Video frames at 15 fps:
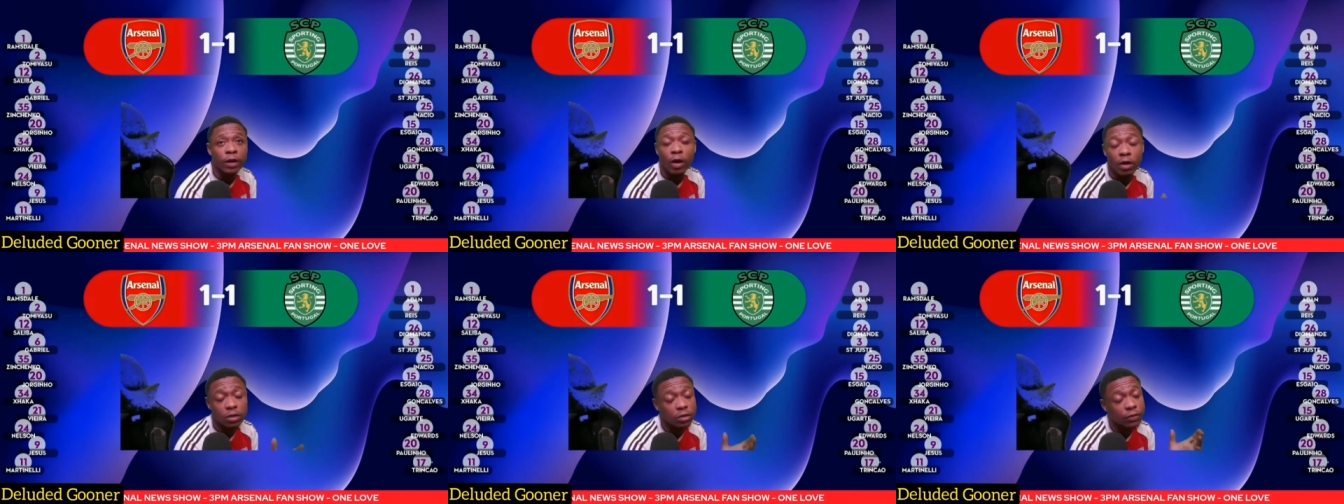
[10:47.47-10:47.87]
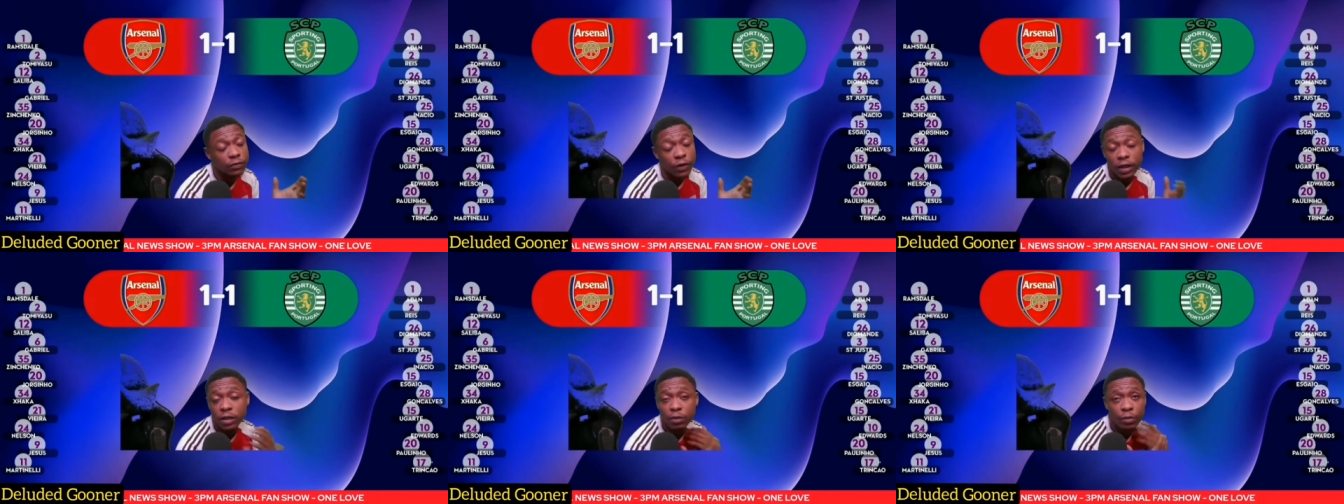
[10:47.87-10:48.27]
Arsenal
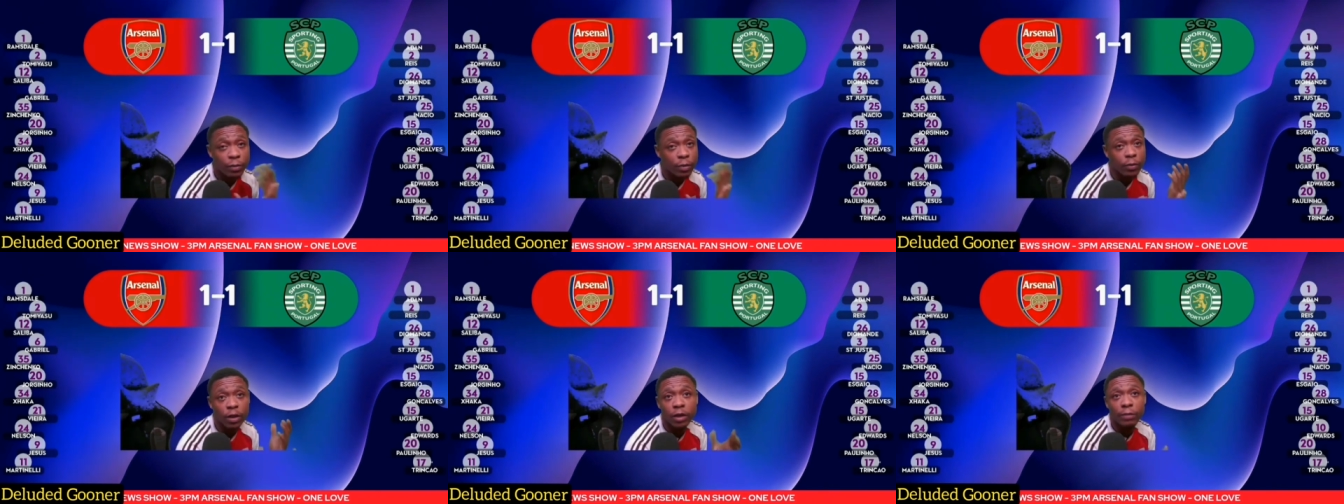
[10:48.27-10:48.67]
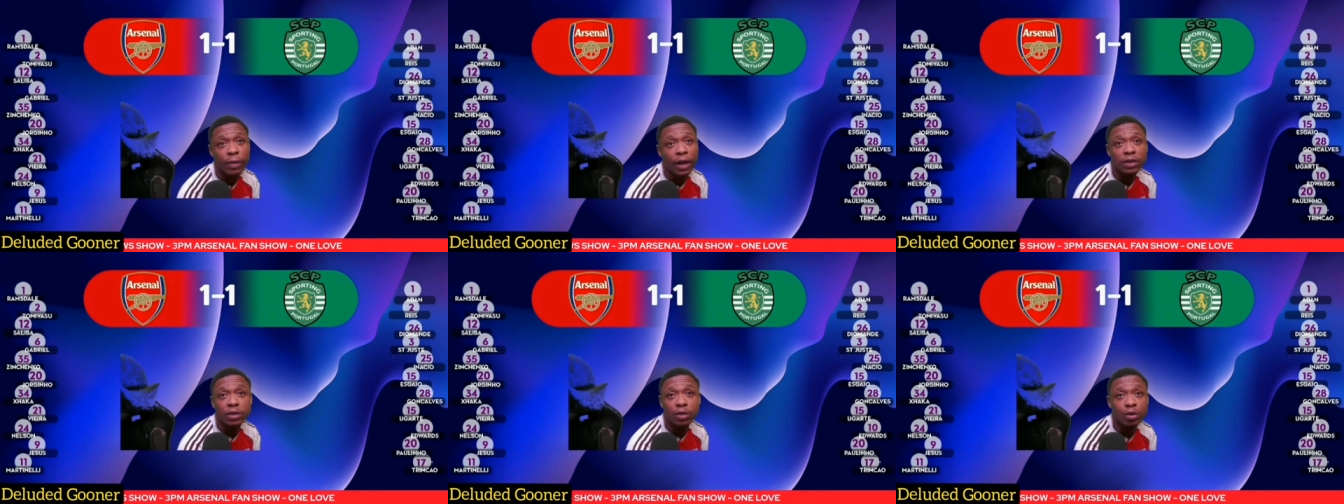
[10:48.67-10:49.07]
fans, we've been running
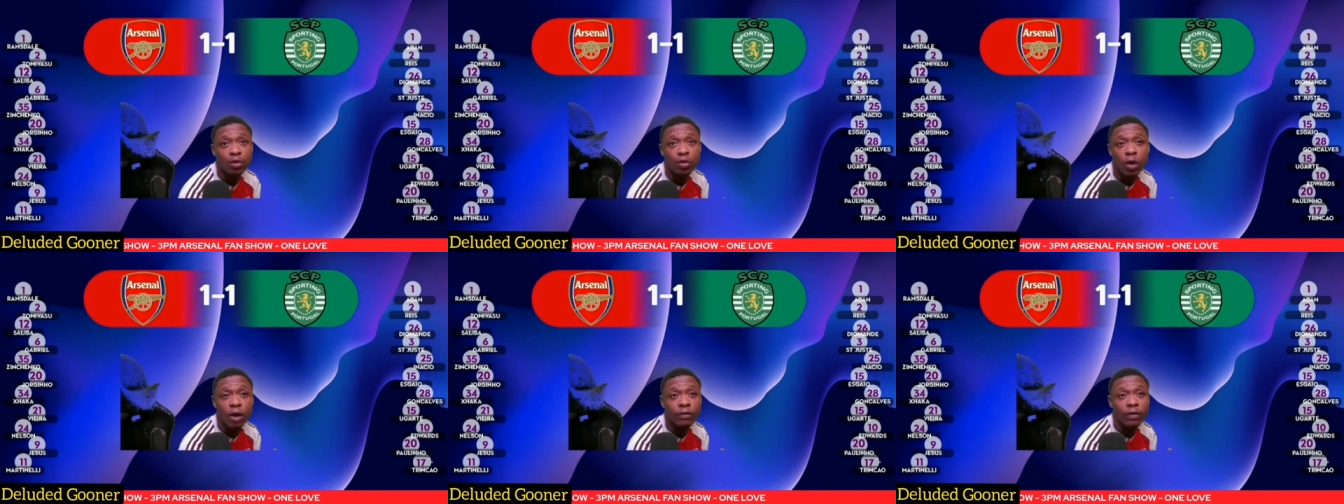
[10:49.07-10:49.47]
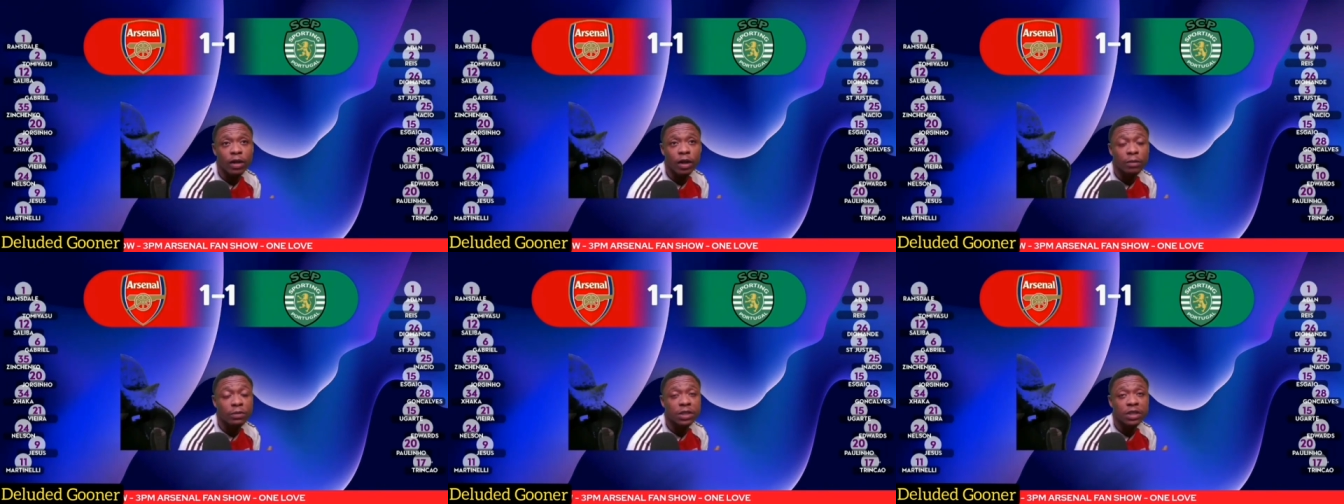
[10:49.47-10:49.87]
bants on all other
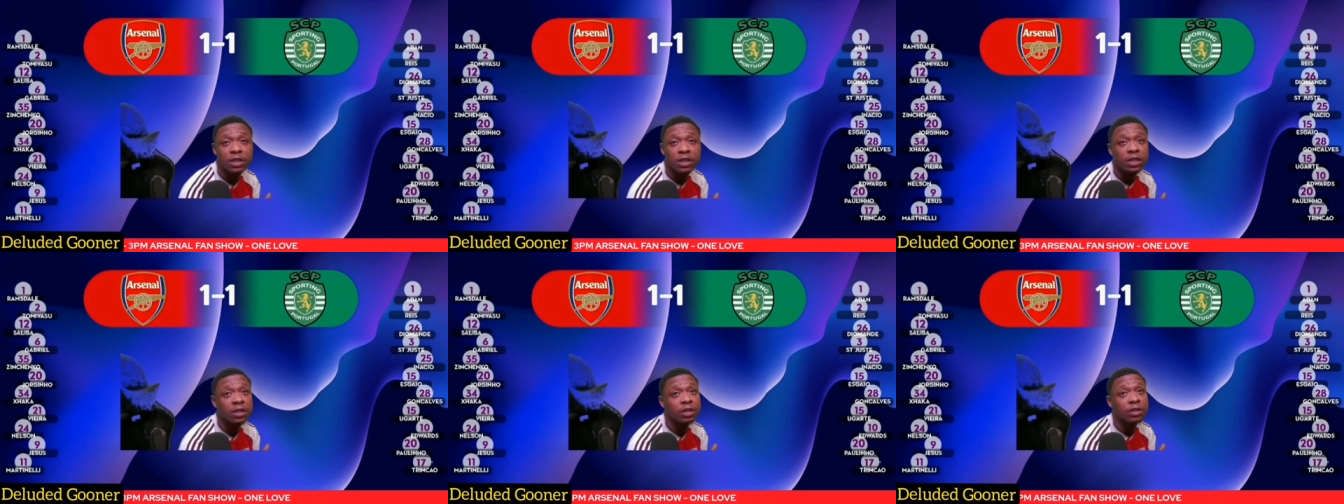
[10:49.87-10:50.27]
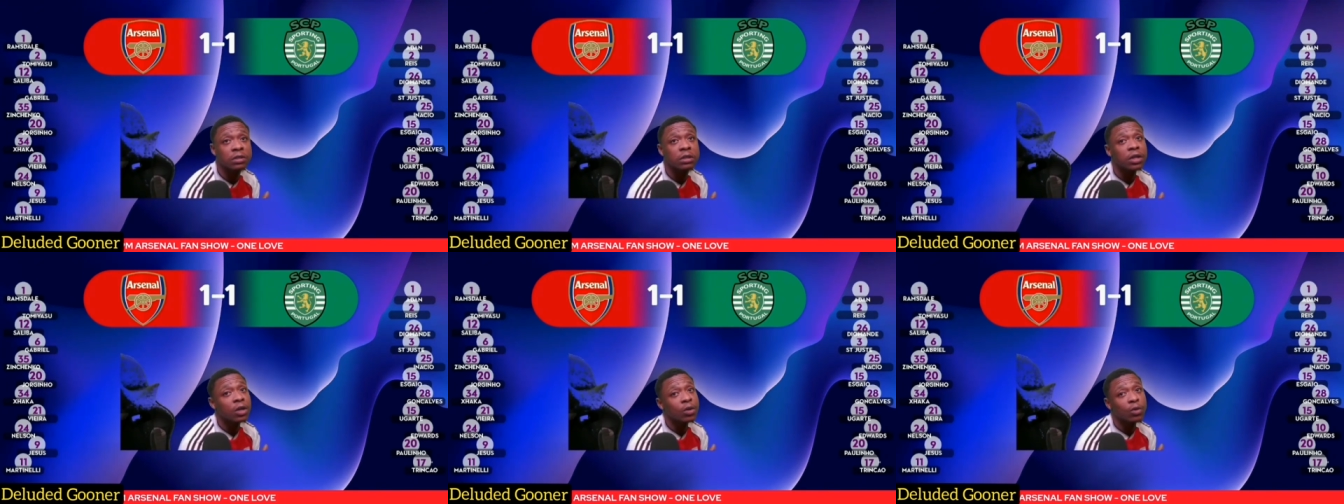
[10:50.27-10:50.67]
clubs this season.
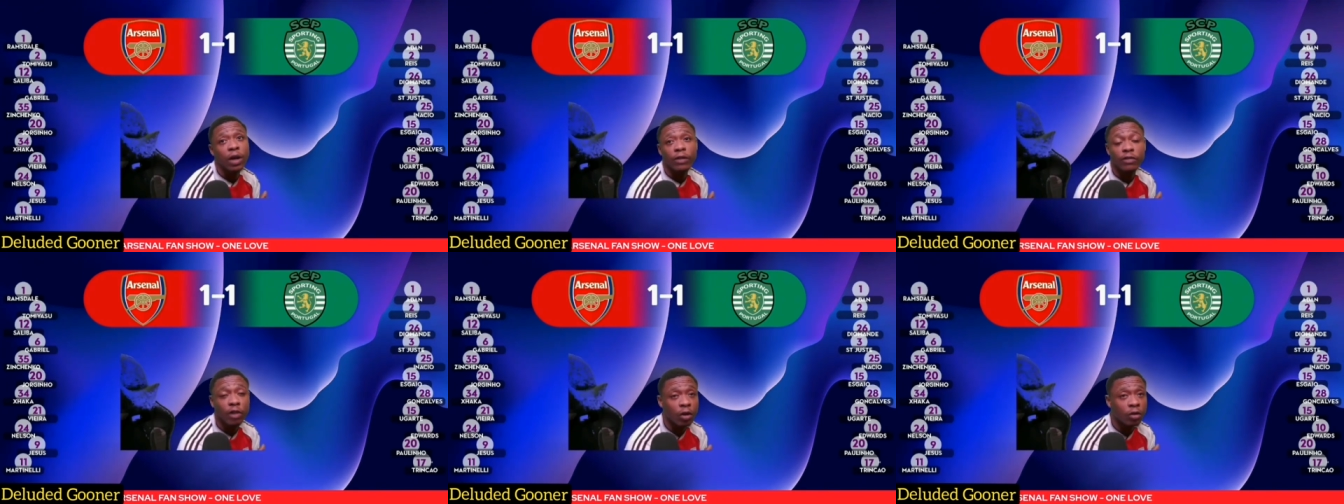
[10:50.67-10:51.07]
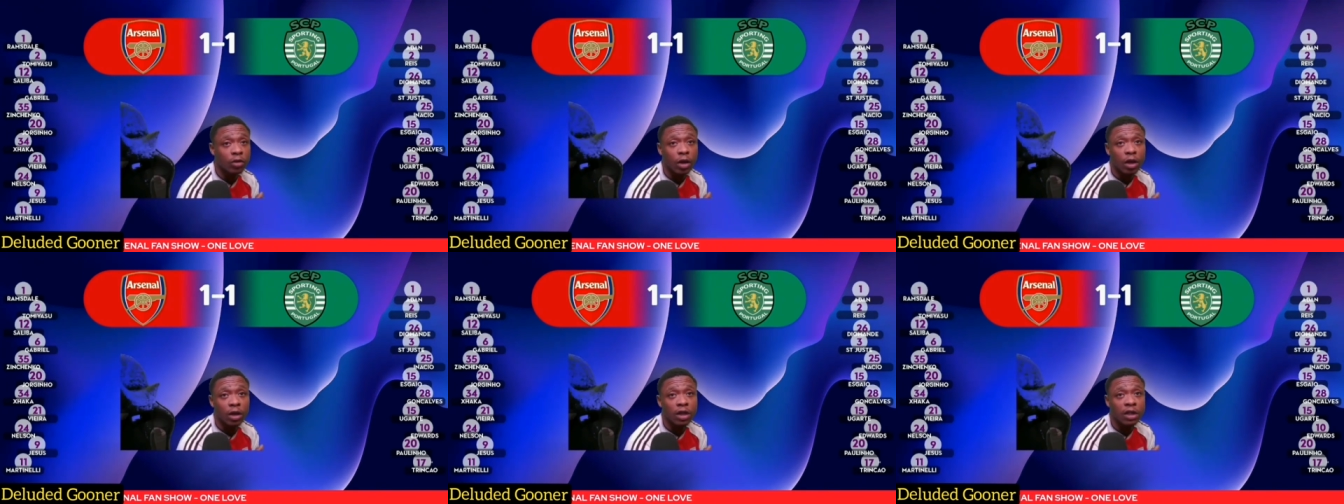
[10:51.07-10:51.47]
We have to hold
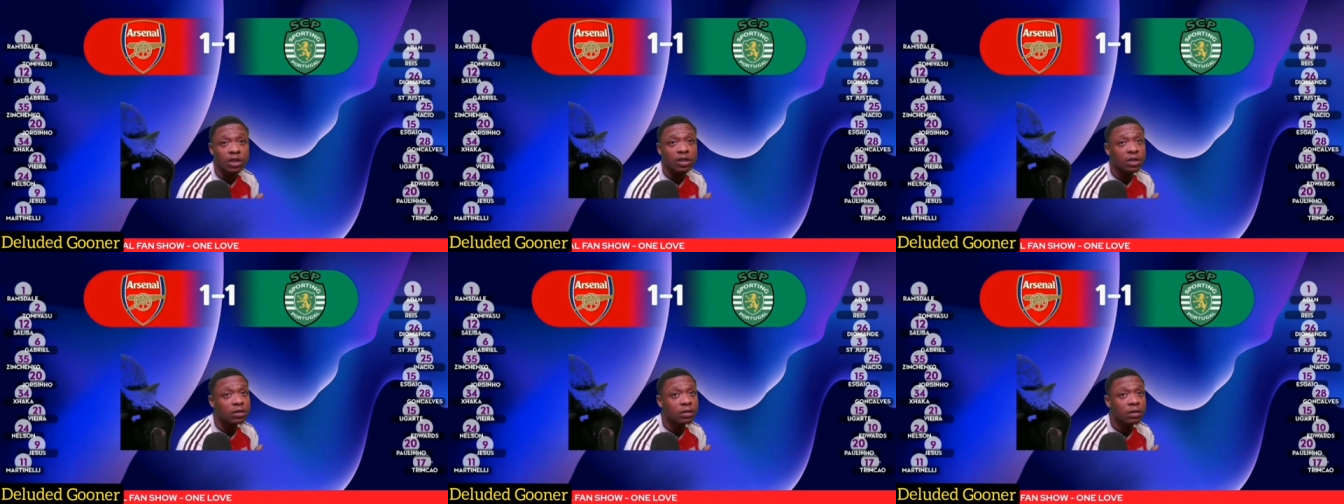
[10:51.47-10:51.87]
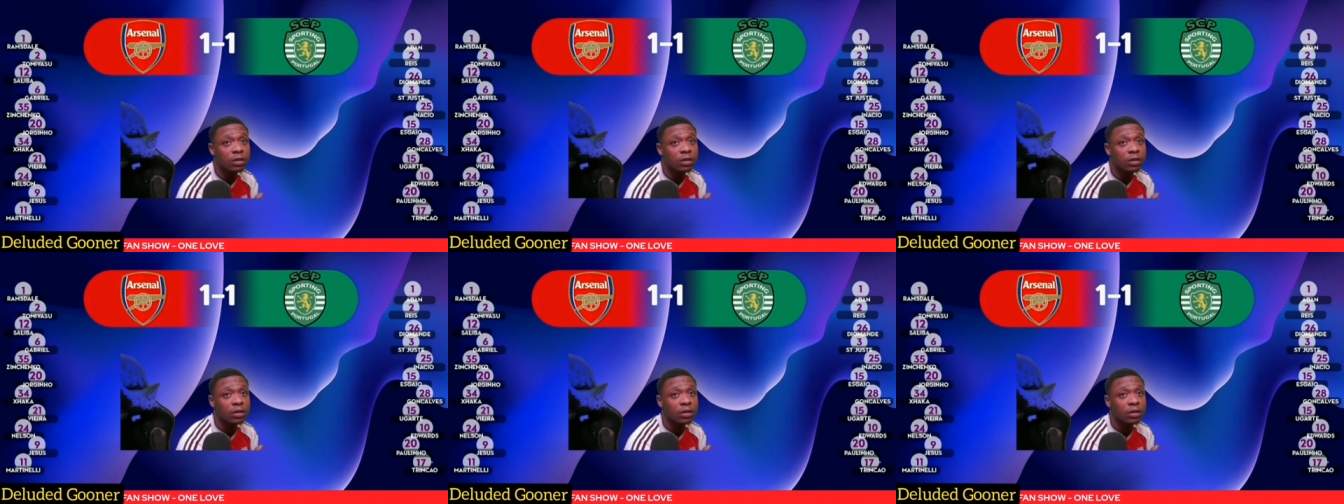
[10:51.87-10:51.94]
our licks.